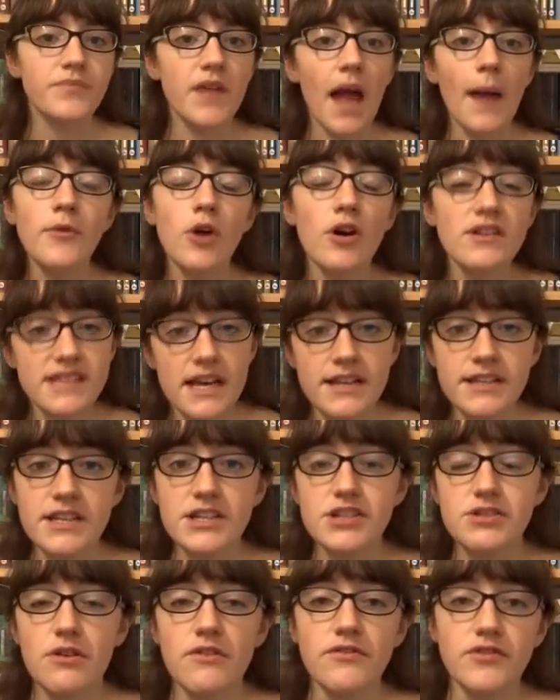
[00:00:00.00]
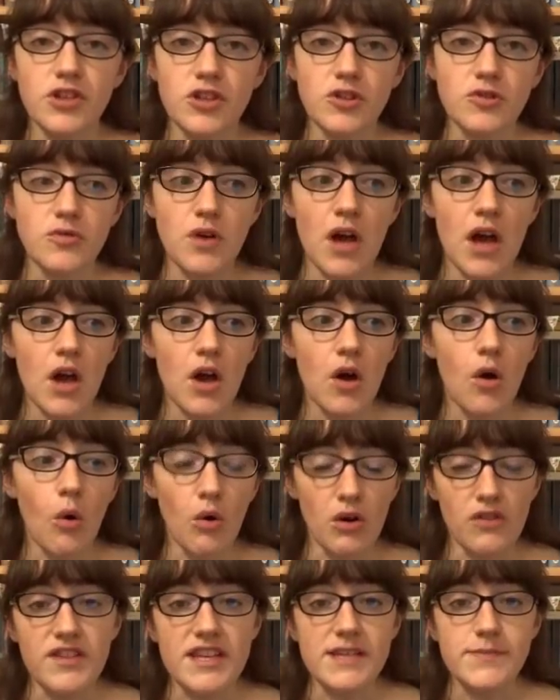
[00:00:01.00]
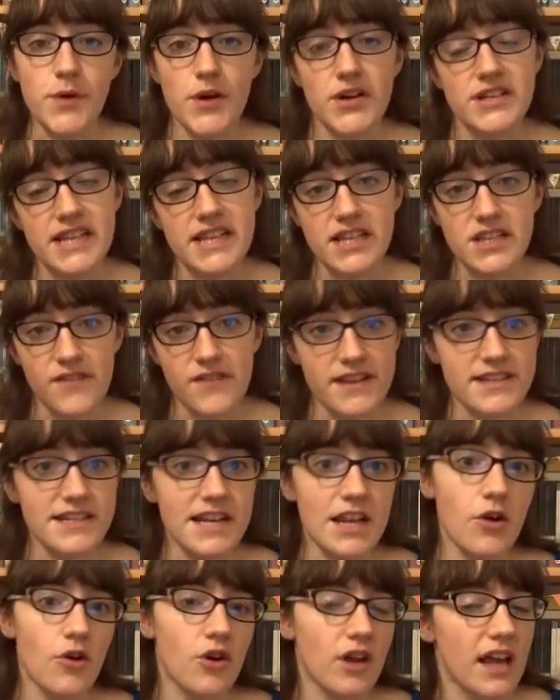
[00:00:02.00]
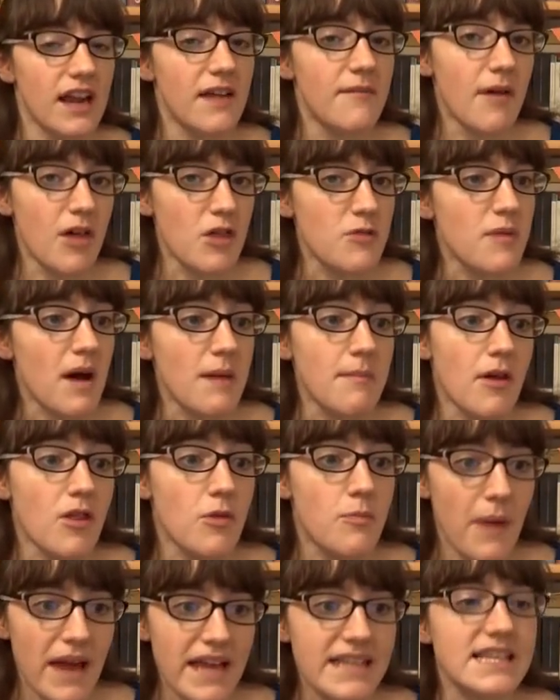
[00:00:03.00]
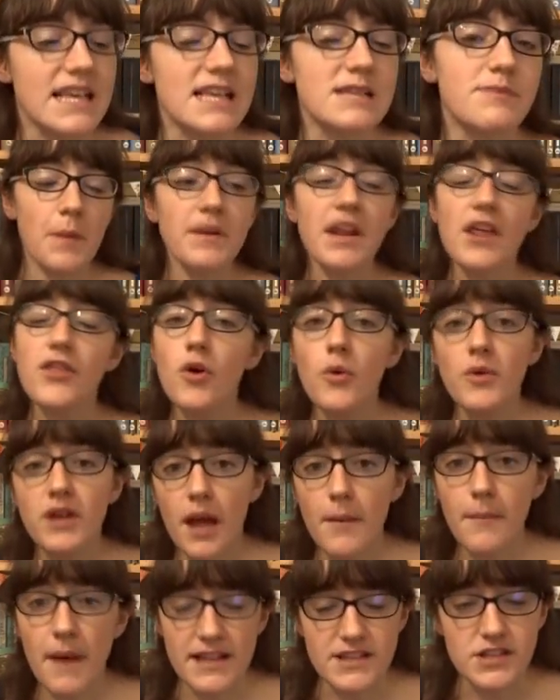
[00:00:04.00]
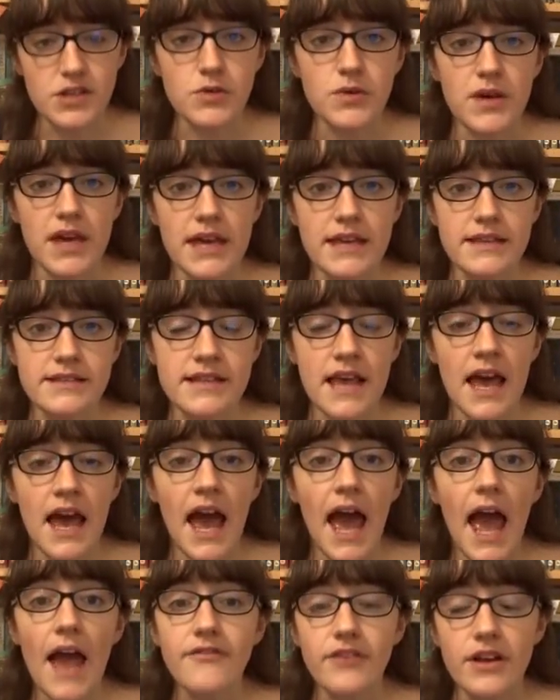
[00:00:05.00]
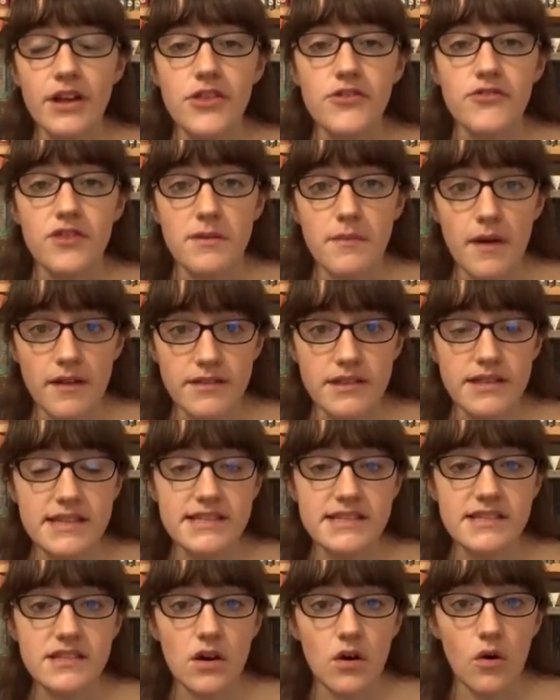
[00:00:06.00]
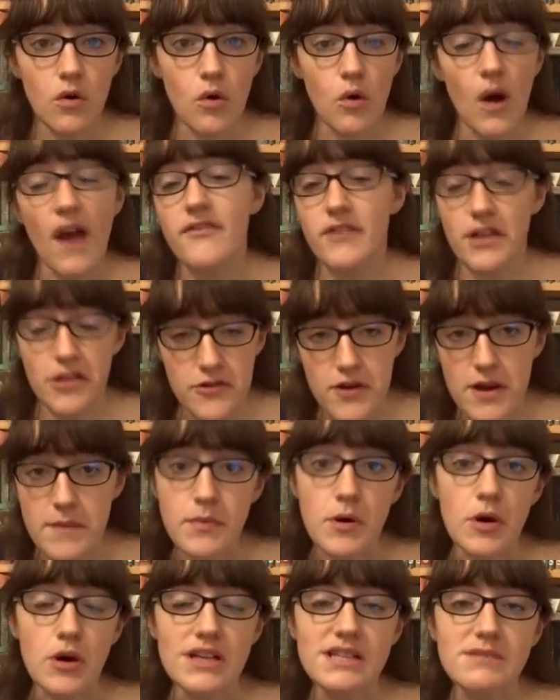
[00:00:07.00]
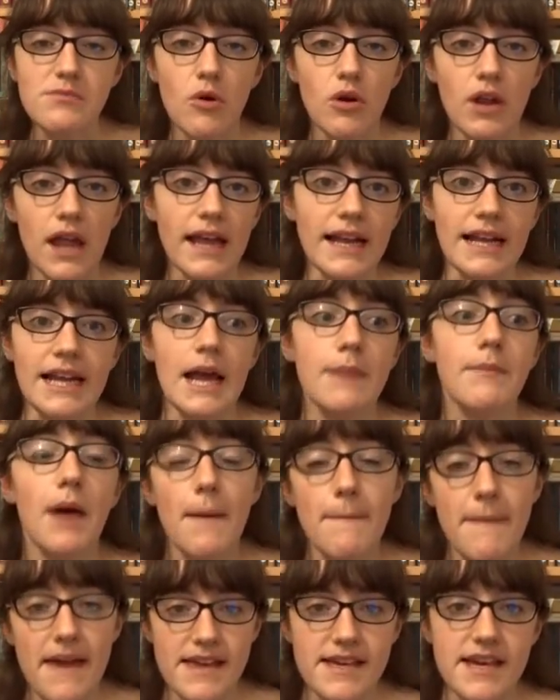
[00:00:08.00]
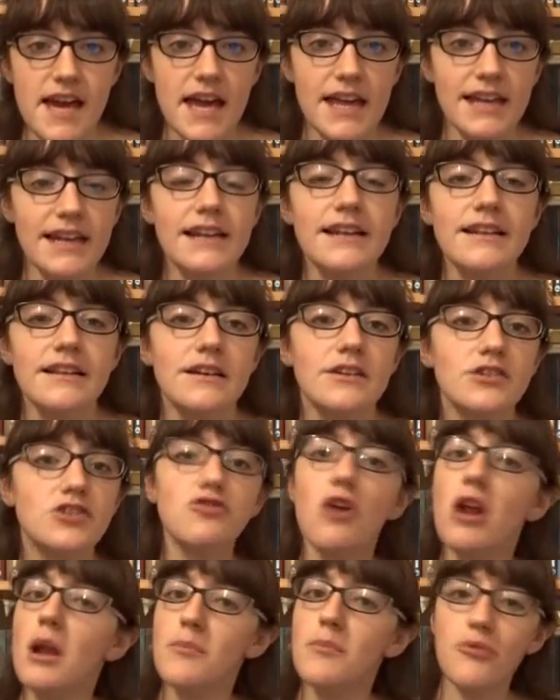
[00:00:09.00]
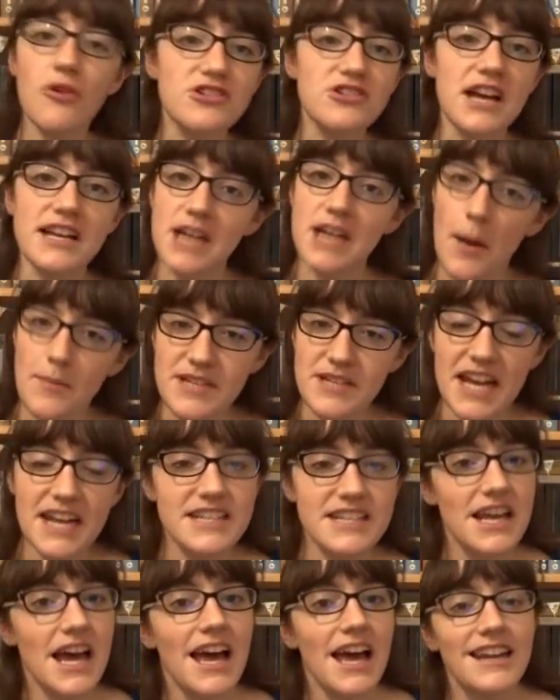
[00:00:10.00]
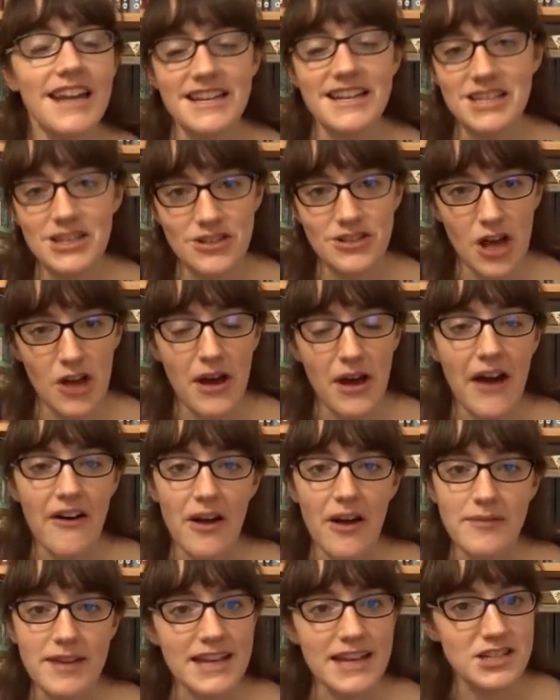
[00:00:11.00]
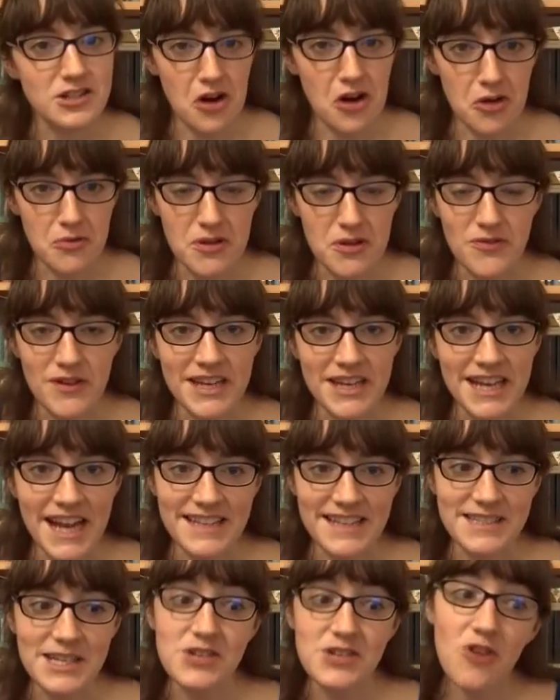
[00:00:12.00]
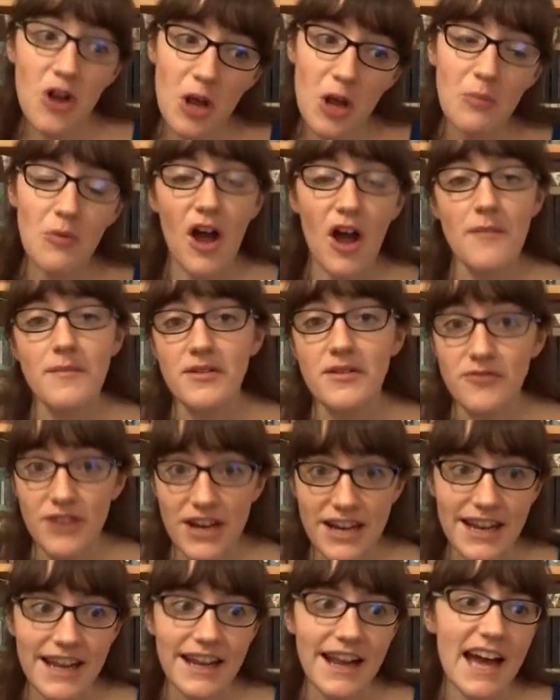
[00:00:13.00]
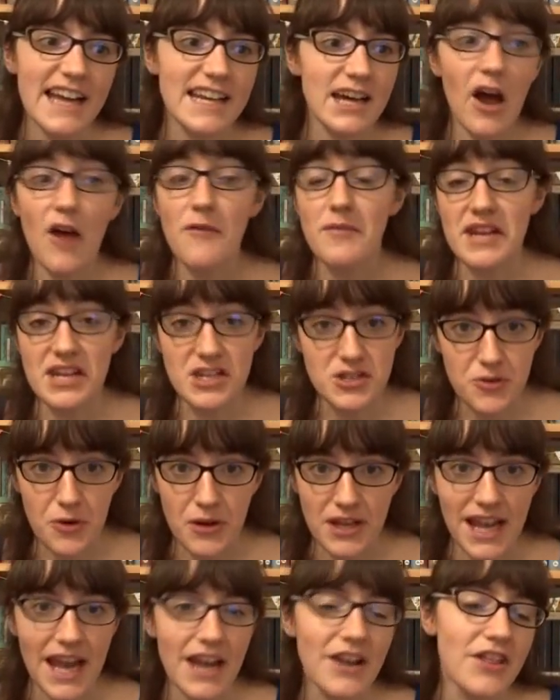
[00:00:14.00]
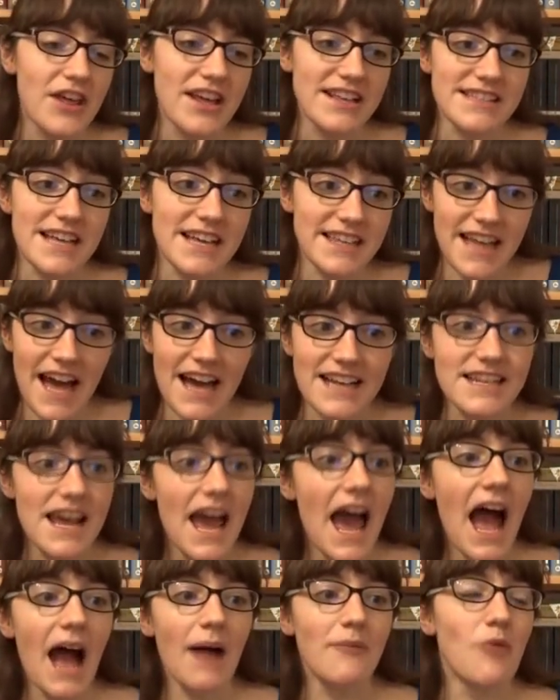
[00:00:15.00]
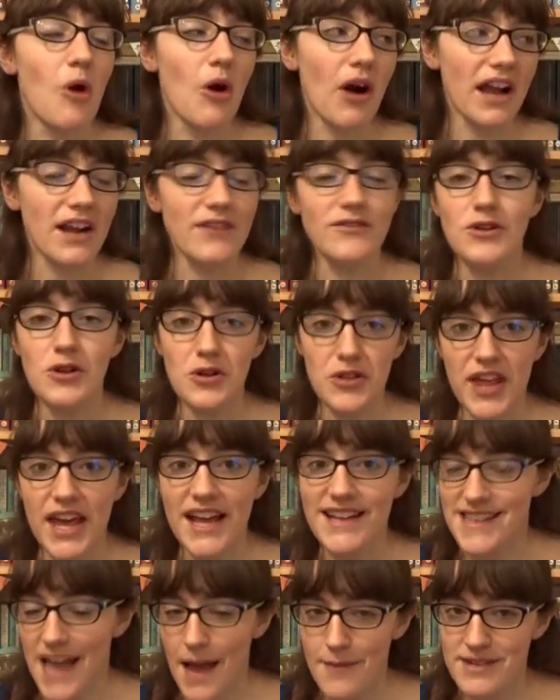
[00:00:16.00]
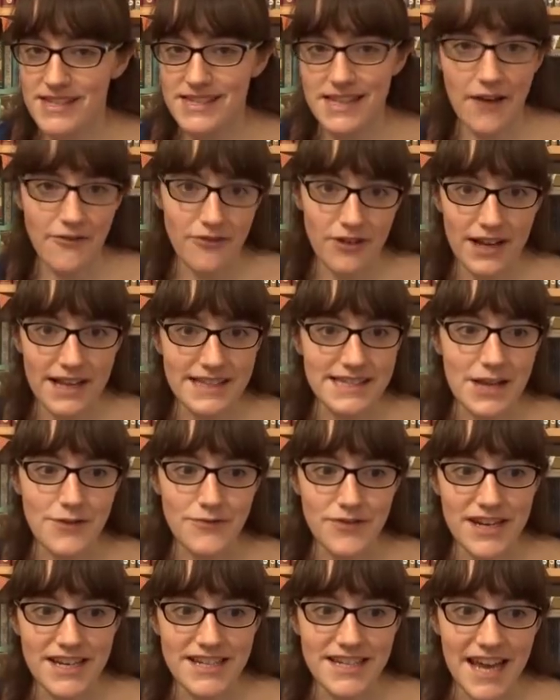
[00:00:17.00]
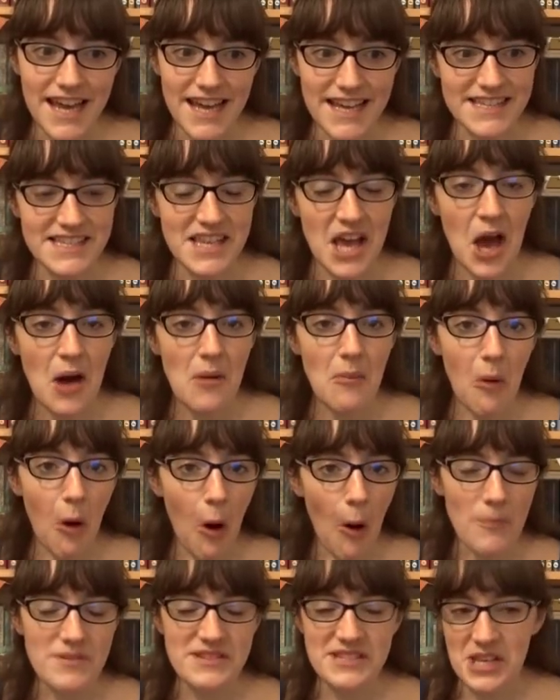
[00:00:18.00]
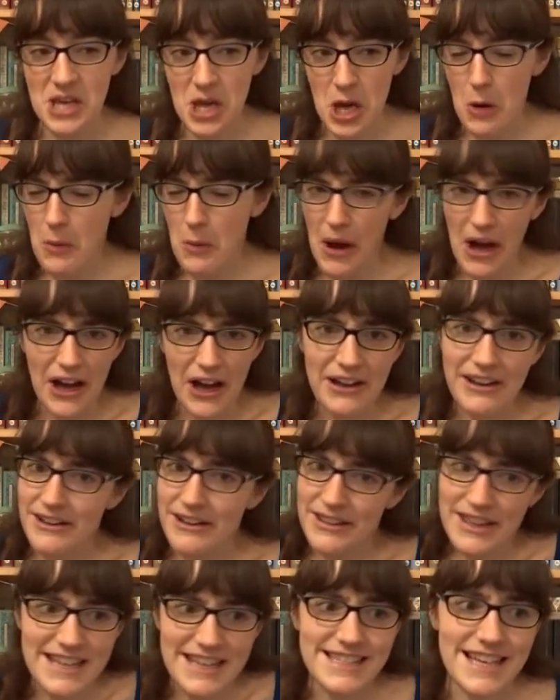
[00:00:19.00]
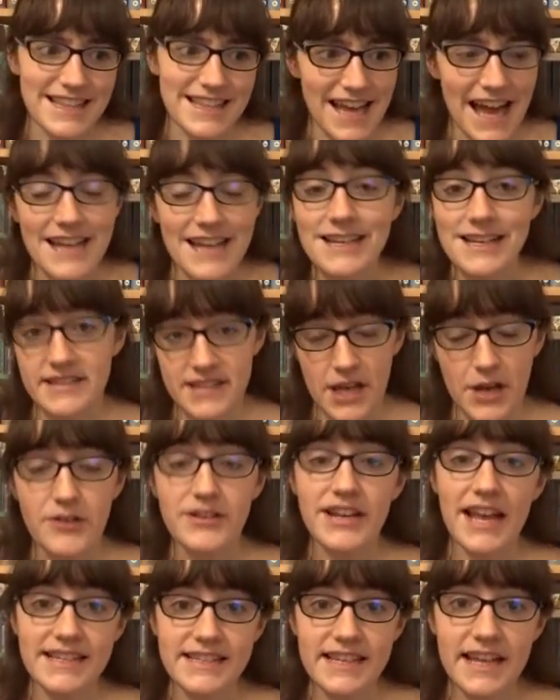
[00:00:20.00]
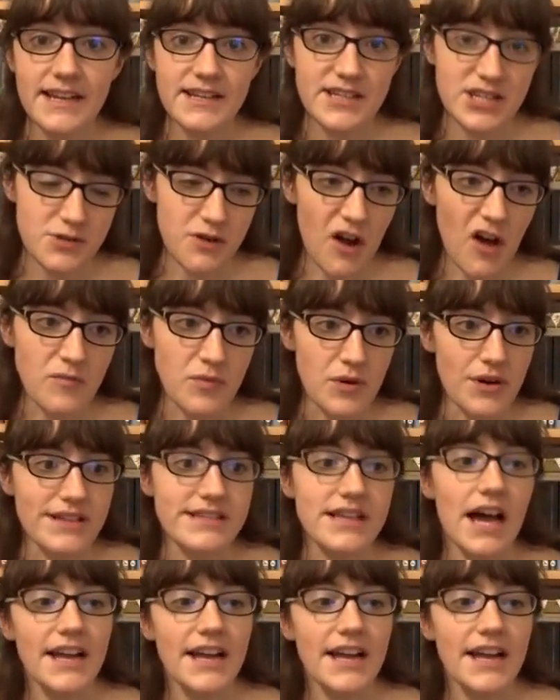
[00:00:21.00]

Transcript: I'm not intending to review all of these books individually on a kind of month by month basis, but I thought what I might do is every 3 months, or every 3 books more likely, I might make a little Trollope Project update letting you know how I'm getting on with reading Anthony Trollope, what I've been reading and how I've been enjoying it and things like that, and what kind of new things I'm discovering as I read his more obscure work and things like that. So let's get into the 12 books.